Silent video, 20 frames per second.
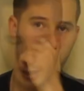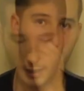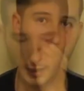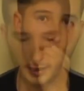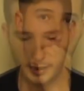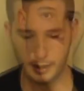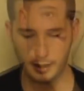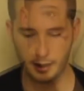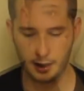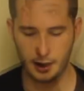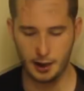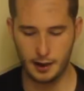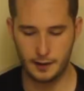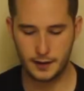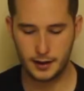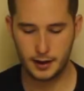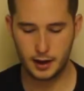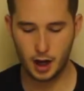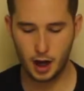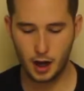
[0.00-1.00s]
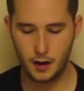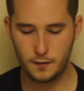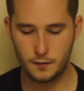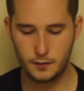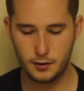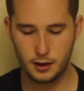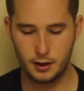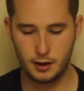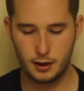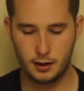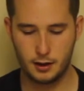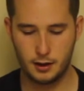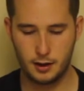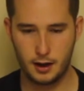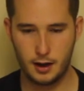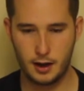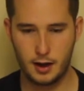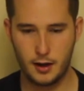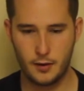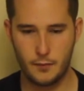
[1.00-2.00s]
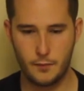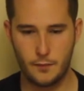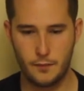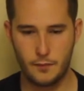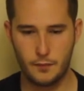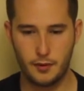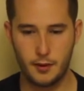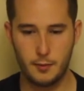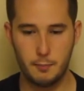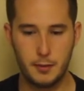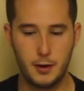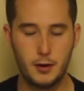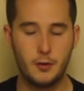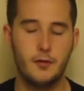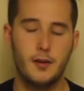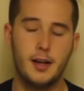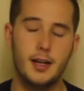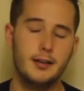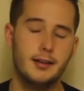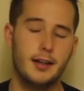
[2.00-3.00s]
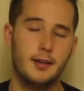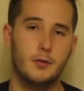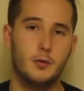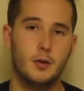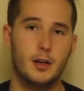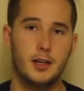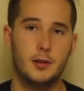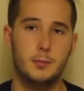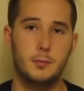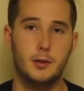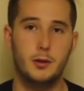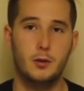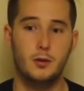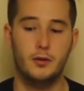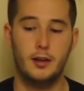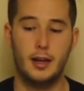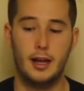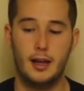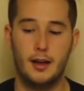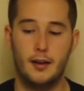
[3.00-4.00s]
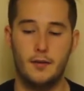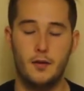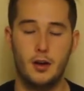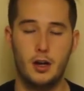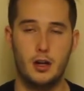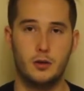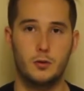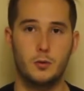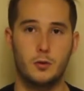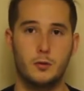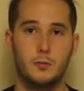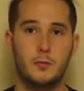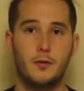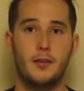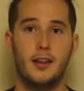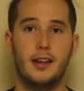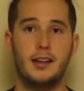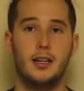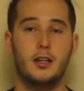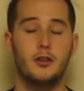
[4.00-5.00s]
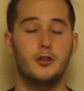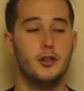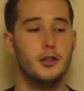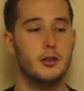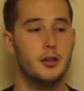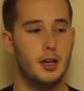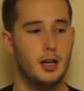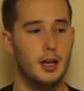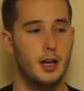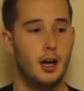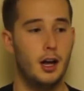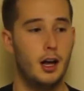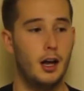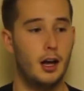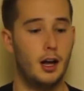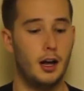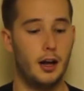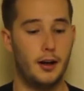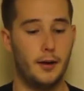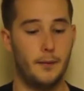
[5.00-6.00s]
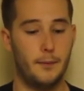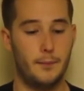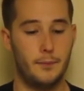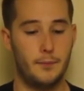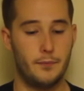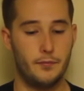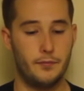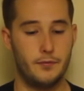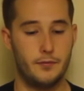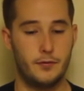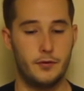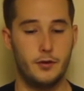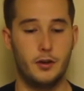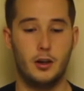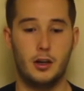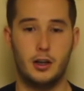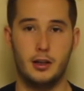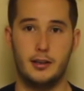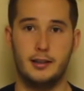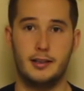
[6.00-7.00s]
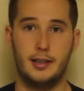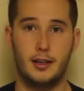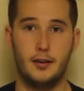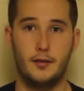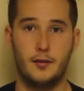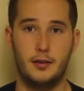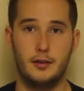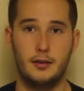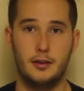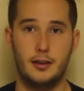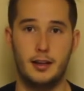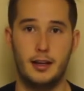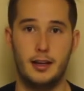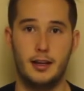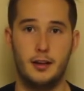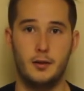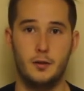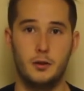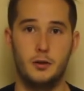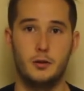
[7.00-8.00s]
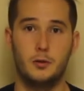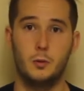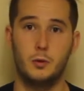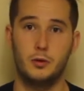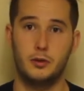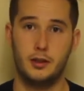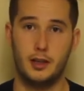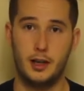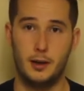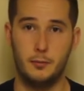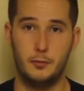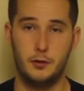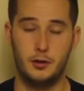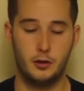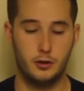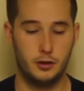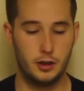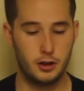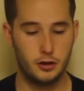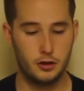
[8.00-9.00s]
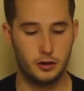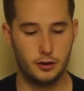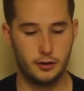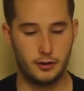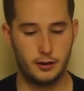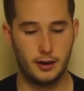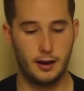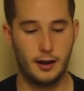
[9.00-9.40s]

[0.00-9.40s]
Okay. And then after the build phase, everyone has built their first room of their dungeon. You're going to see if any of the heroes want to come to your dungeon.